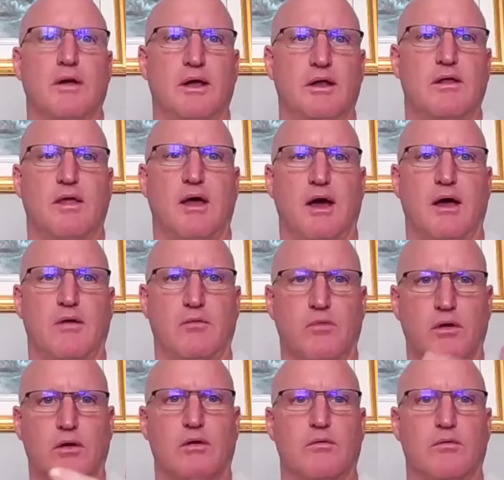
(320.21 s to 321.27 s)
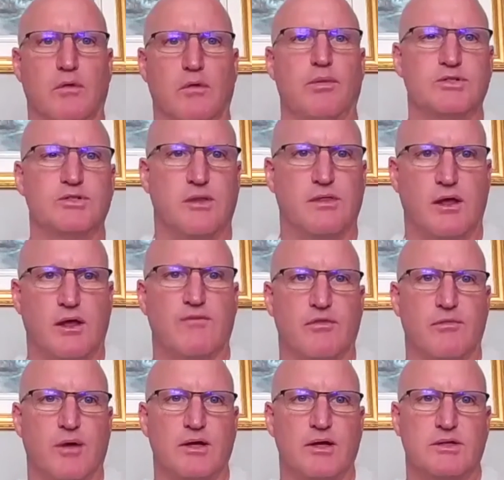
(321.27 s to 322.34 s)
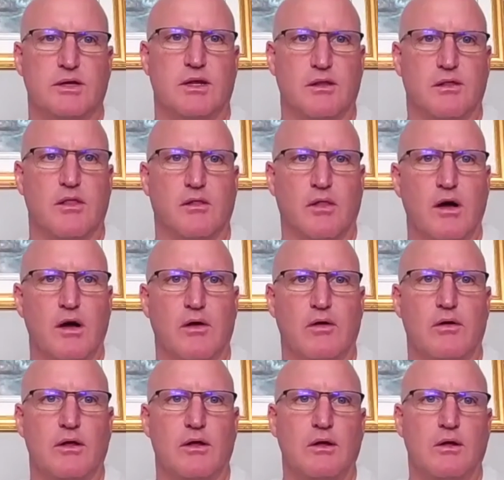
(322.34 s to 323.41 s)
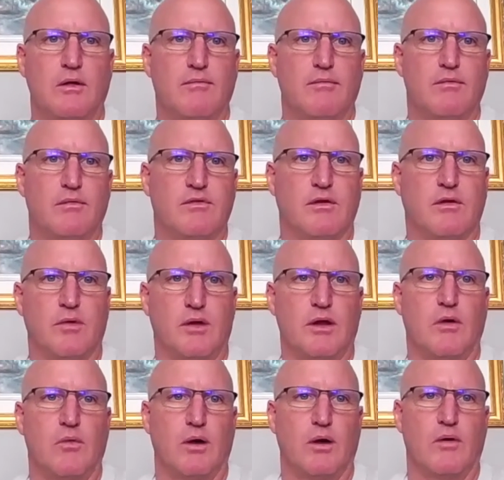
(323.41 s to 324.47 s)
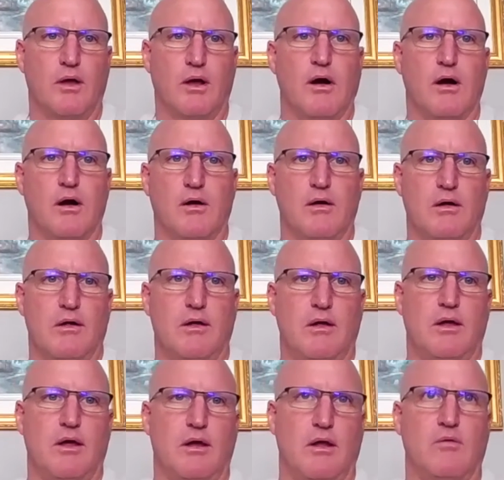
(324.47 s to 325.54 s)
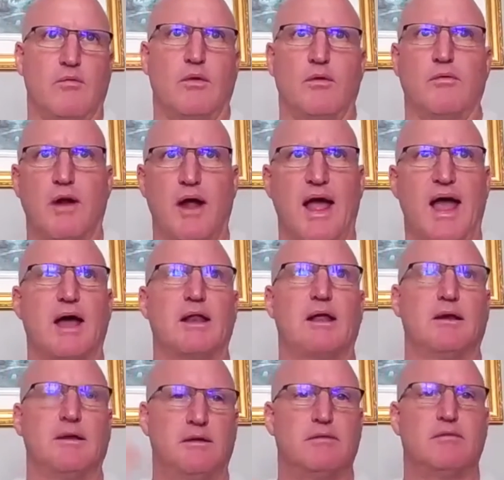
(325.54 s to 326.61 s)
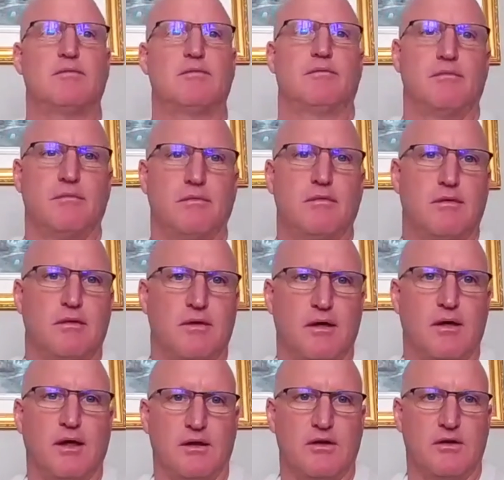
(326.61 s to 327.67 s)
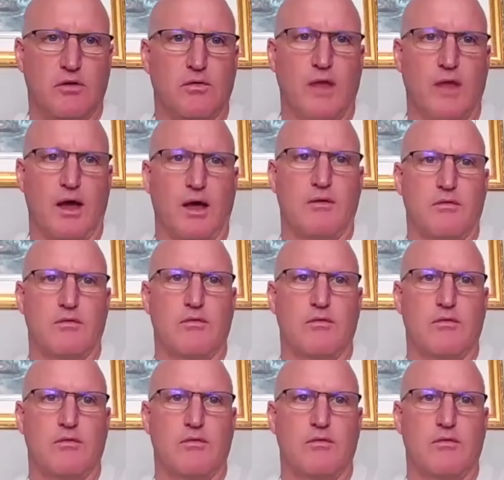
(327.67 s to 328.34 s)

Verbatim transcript: into that, we're we're pushing the information into the load so we know where we are and, and when we're adding into that